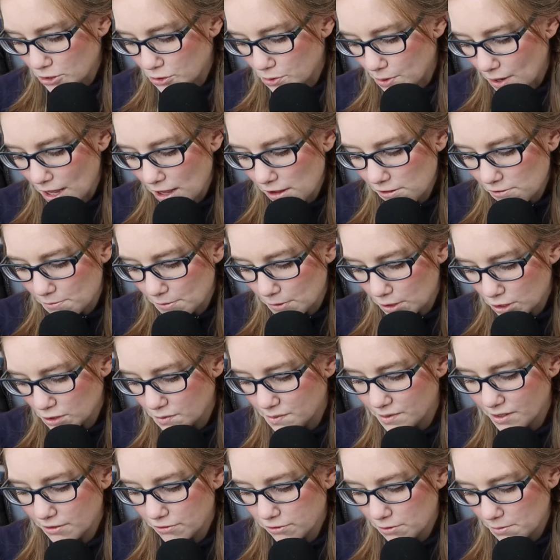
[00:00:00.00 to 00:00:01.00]
Number 12,
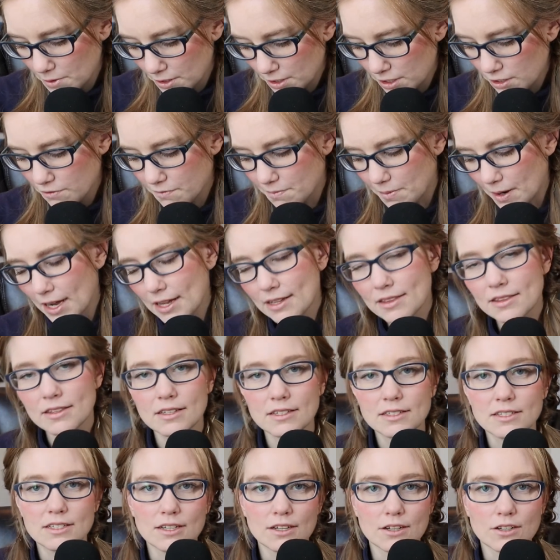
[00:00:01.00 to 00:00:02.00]
most beautiful book you've bought
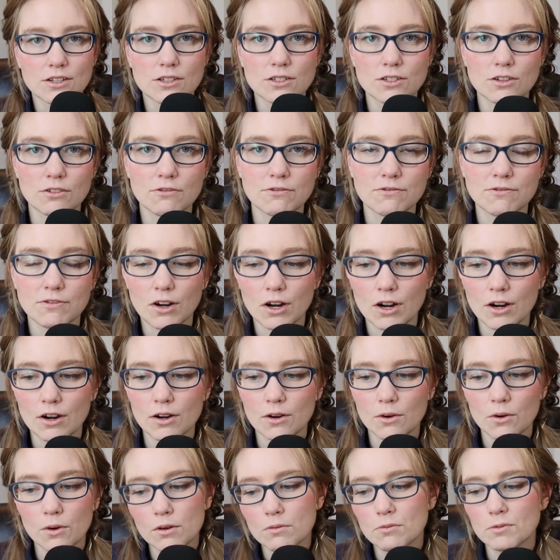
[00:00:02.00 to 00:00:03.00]
this year so
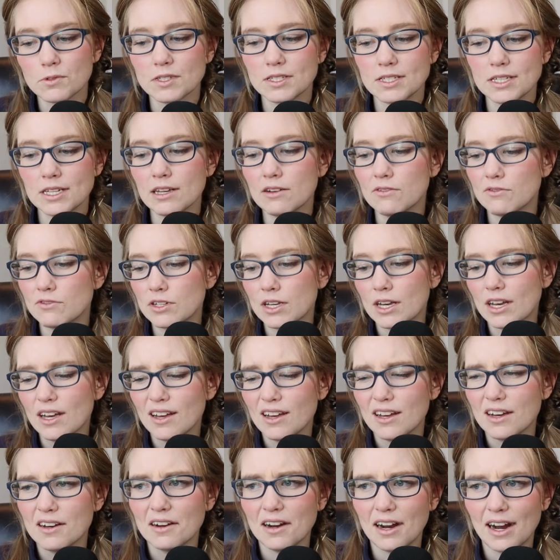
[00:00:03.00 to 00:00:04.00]
far or received.
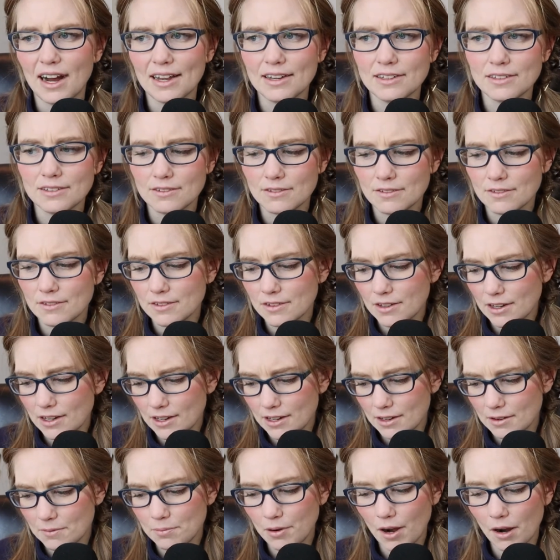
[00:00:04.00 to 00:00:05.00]

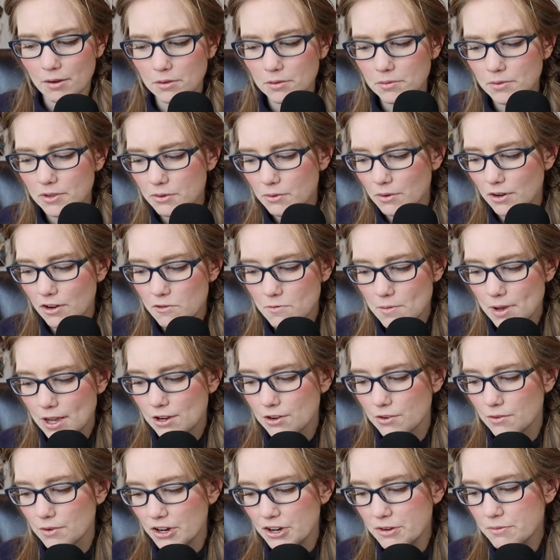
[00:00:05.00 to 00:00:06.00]
Probably one of
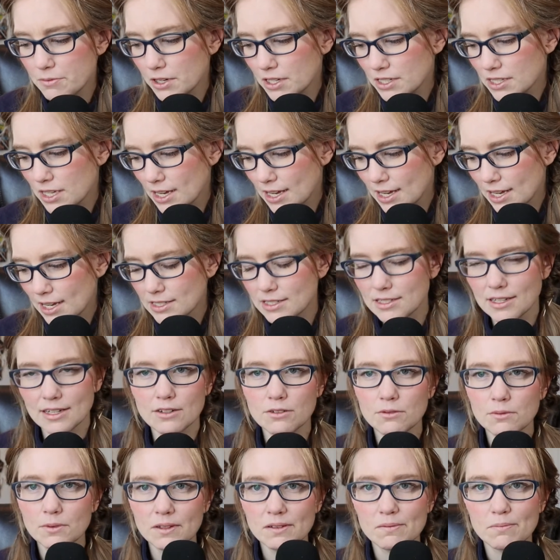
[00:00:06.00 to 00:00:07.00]
my Korean books, I guess.
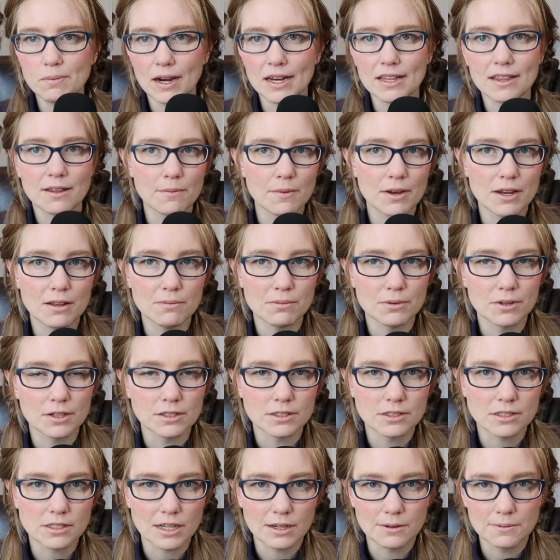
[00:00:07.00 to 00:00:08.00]
I don't really buy that many
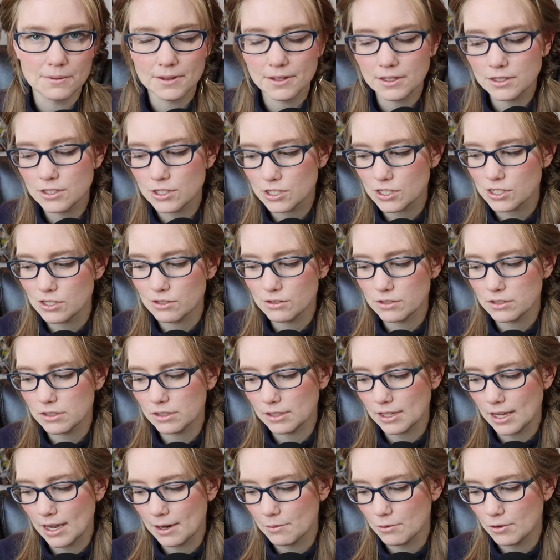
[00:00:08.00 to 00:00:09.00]
books. I really just use
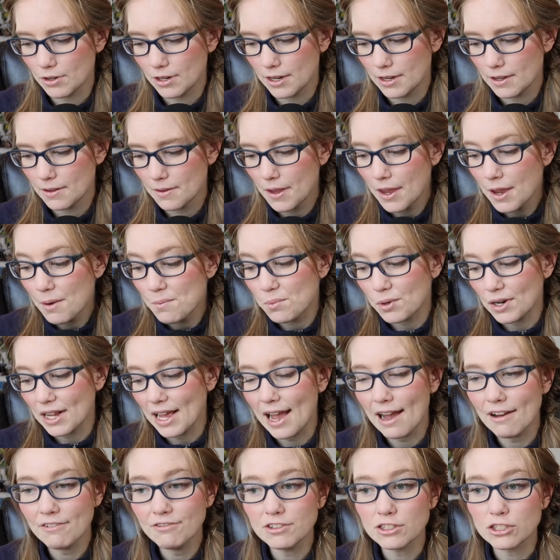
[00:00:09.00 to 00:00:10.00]
the library. But
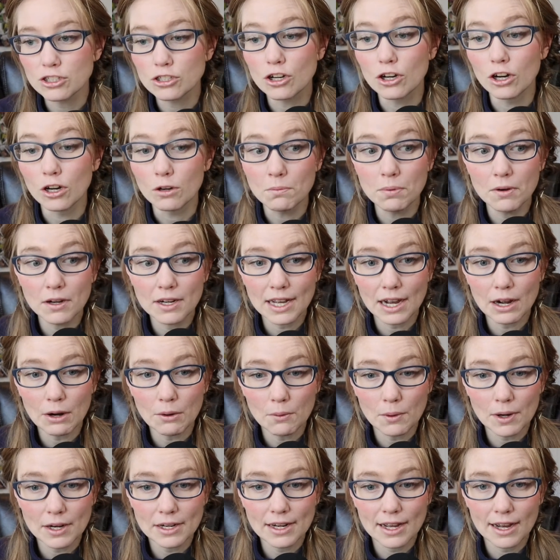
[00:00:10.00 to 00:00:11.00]
I have this cookbook
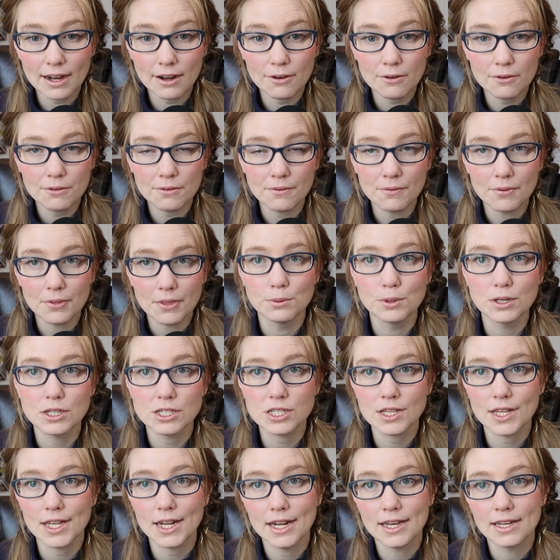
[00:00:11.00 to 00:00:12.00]
out right now. I
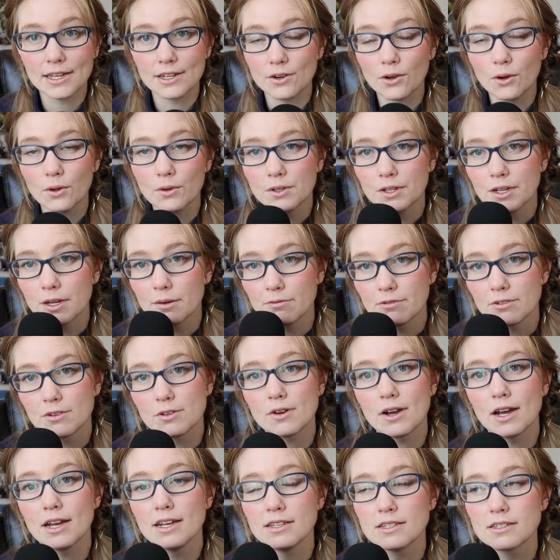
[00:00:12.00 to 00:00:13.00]
wish that I could hold it up for
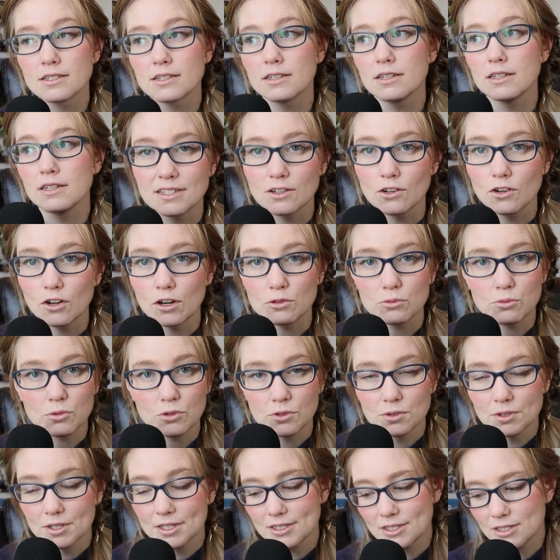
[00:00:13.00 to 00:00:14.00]
you guys. It's
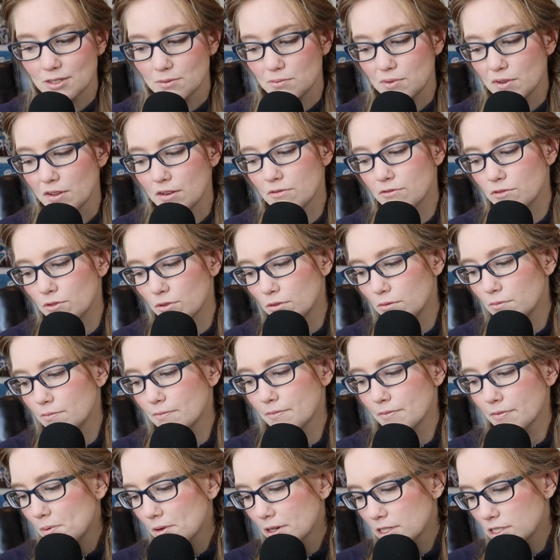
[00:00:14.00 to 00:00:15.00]
incredible. It's beautiful.
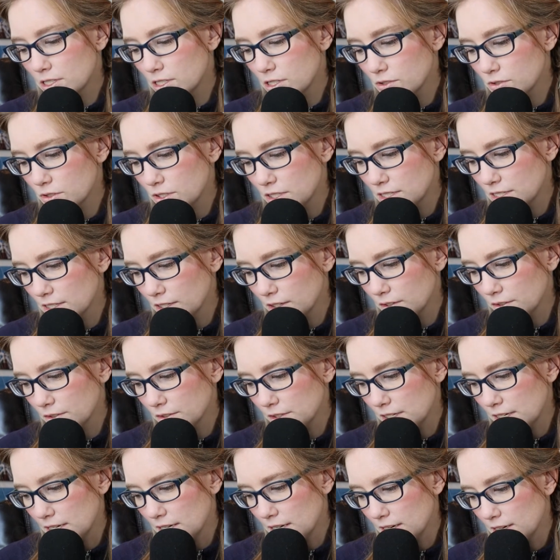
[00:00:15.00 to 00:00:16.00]
What book do you
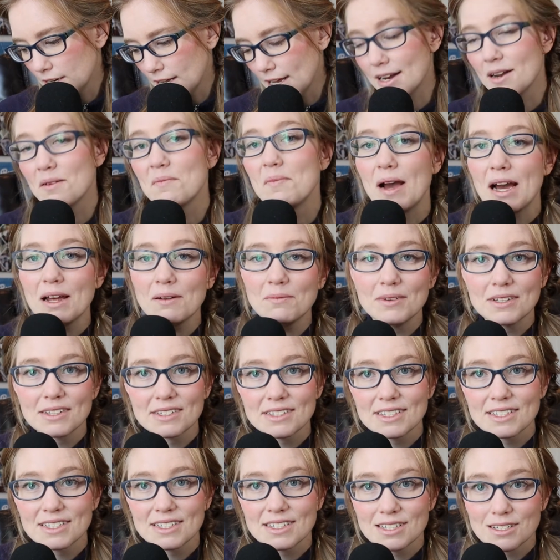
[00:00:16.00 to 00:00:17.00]
still need? And A Bad
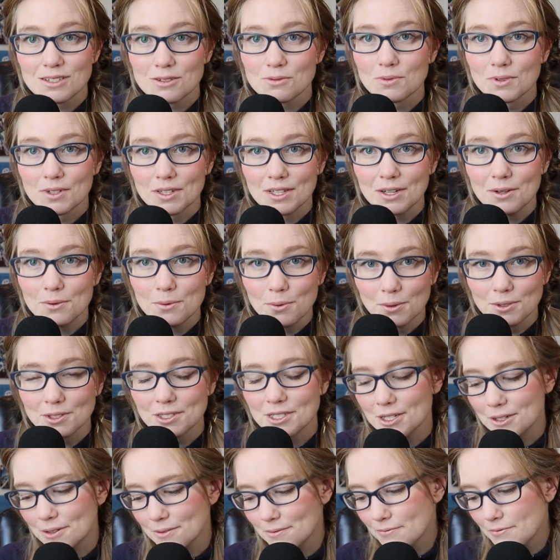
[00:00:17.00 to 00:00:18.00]
Business is really cool
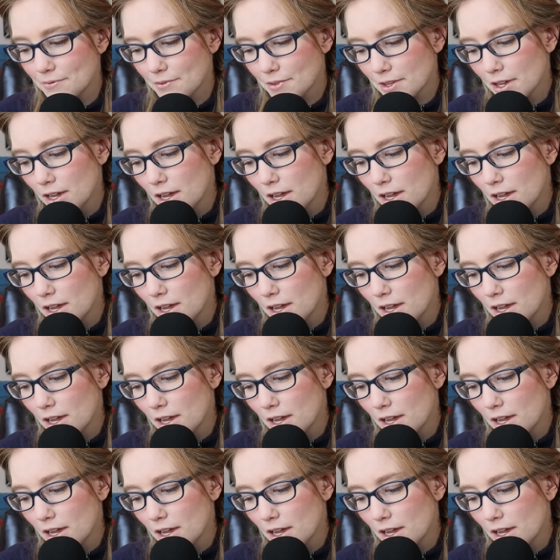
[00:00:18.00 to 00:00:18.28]
too.